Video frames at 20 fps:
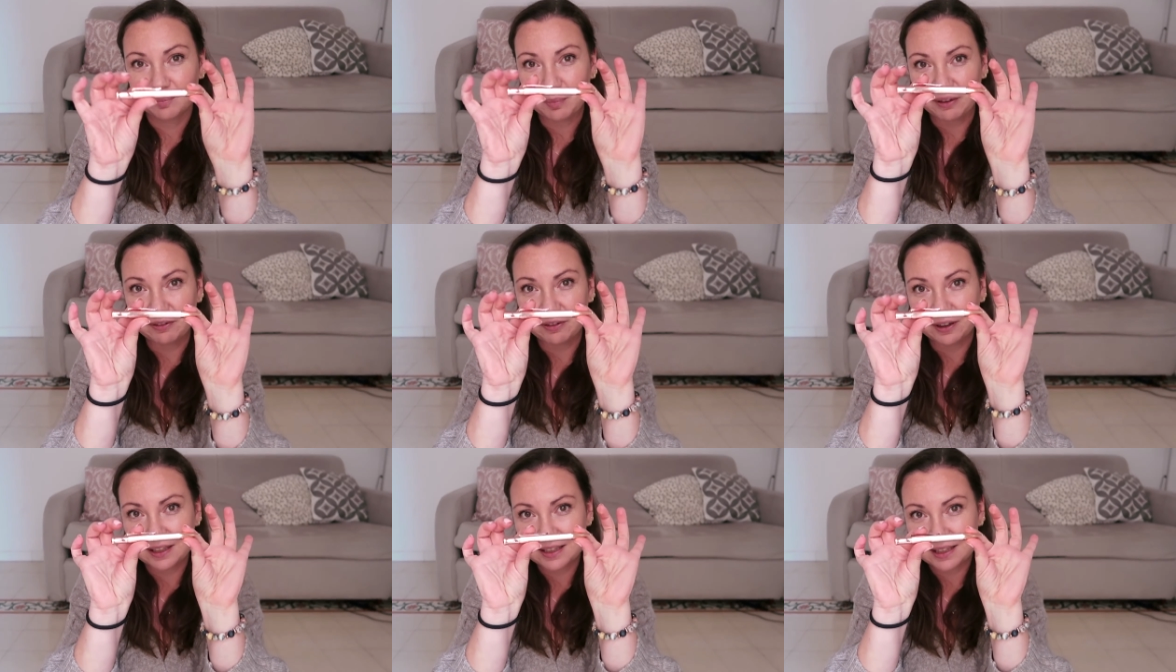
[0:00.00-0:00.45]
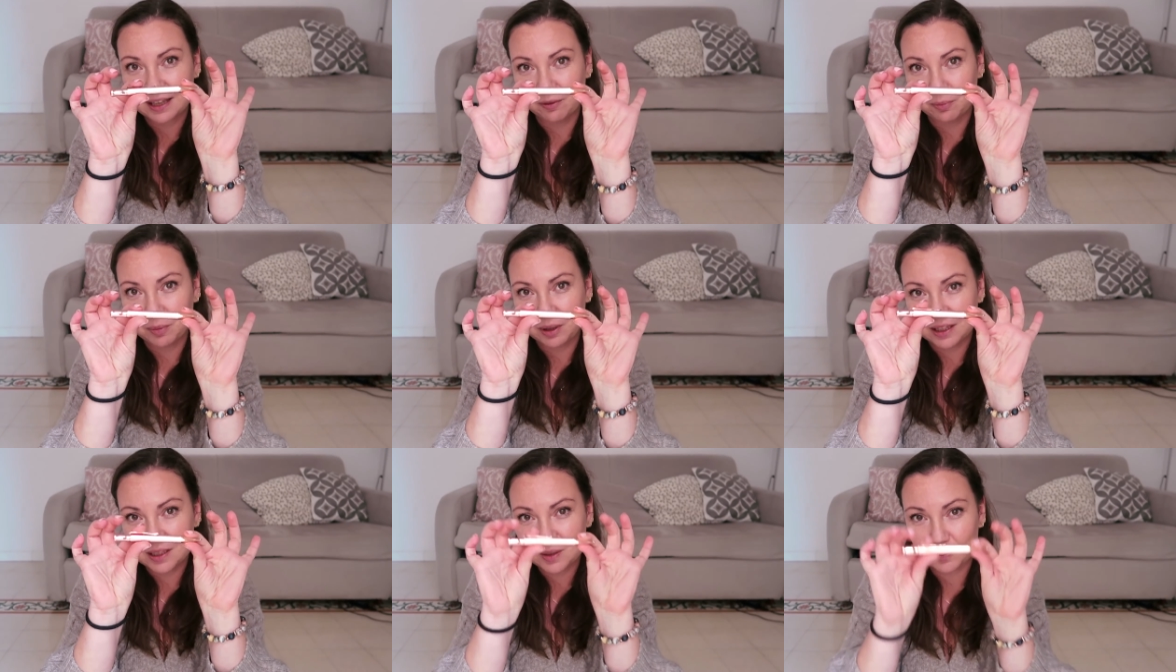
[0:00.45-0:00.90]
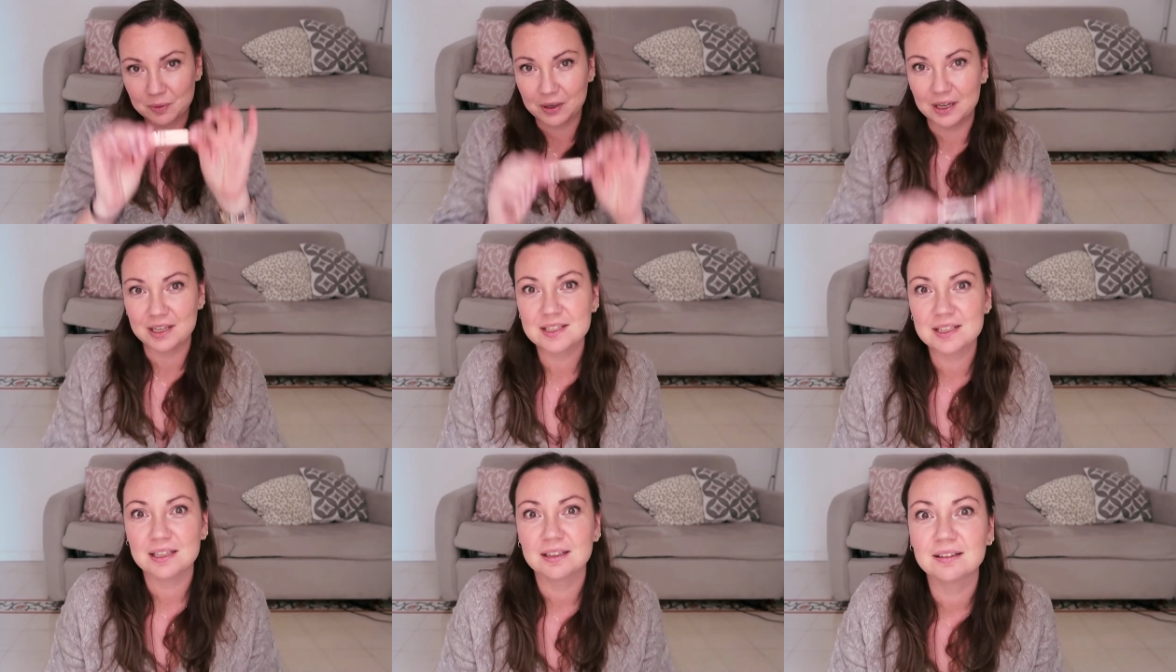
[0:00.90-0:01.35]
my friends gave me this
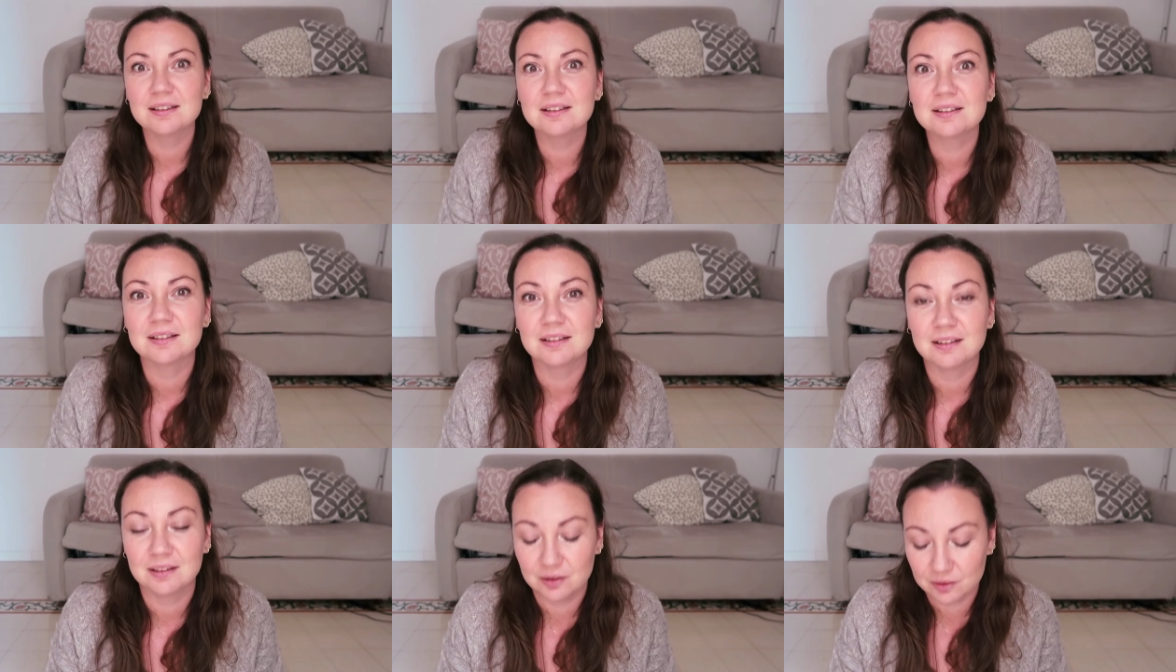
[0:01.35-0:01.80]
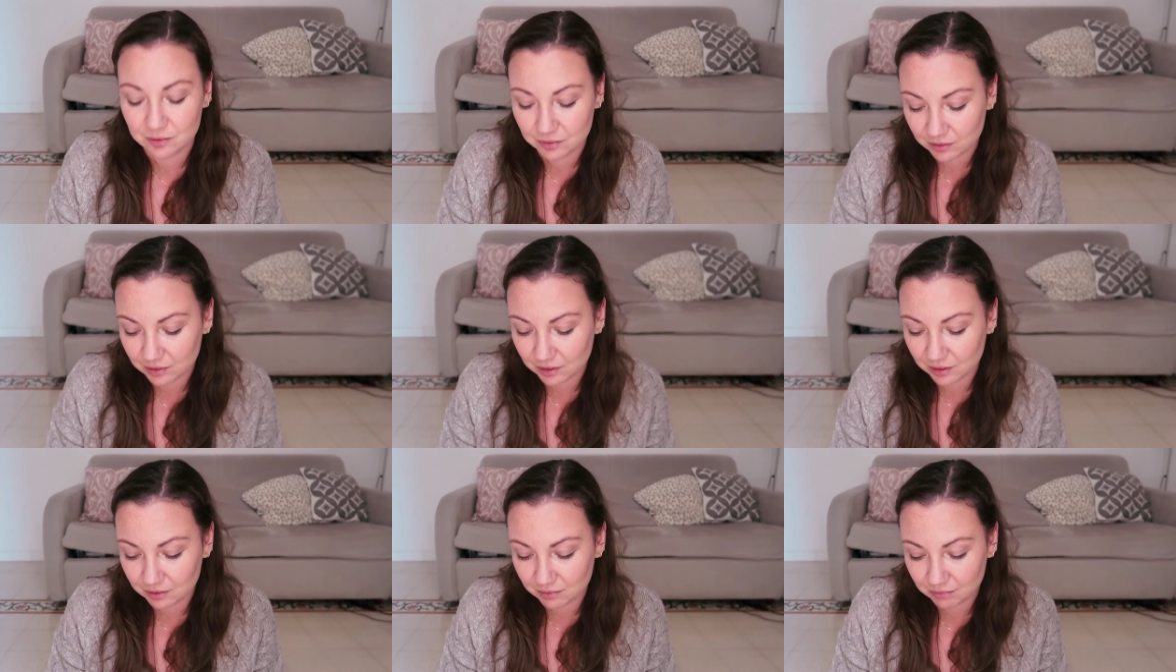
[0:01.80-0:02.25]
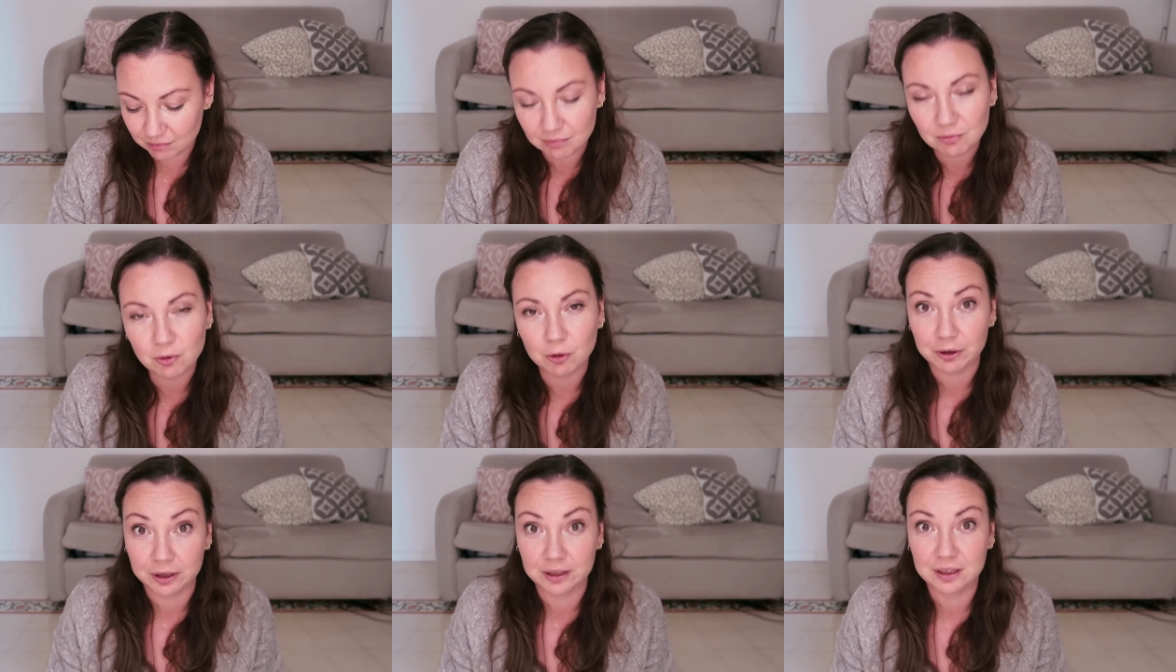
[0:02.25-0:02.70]
present
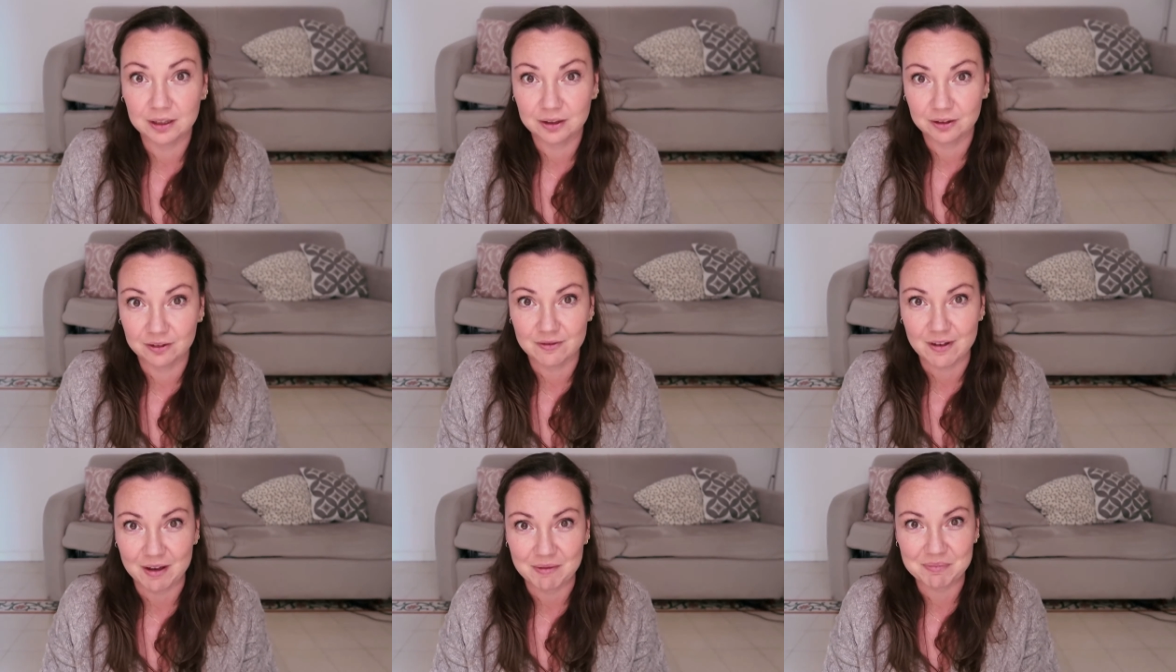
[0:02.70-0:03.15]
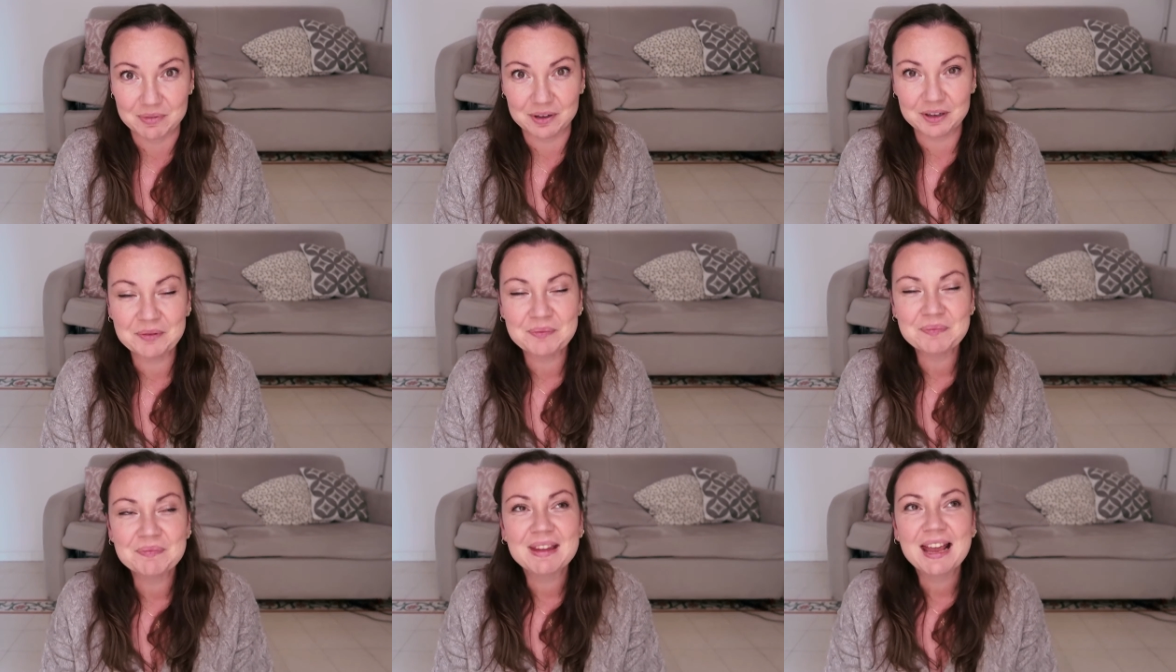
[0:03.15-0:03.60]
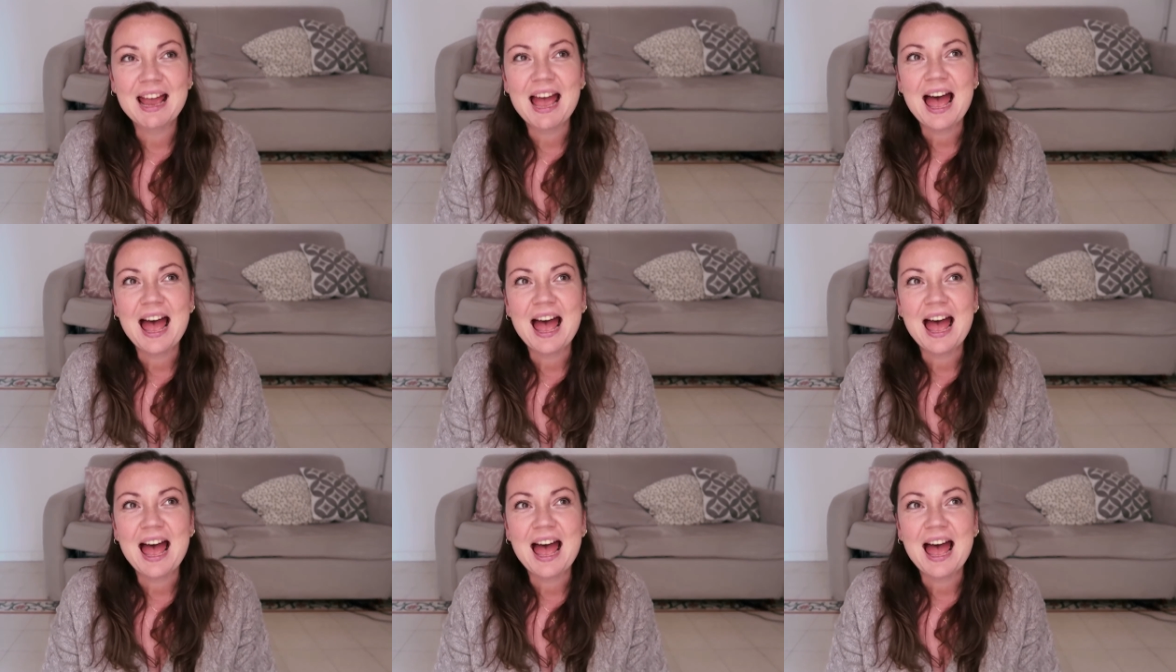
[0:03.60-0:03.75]
already in November.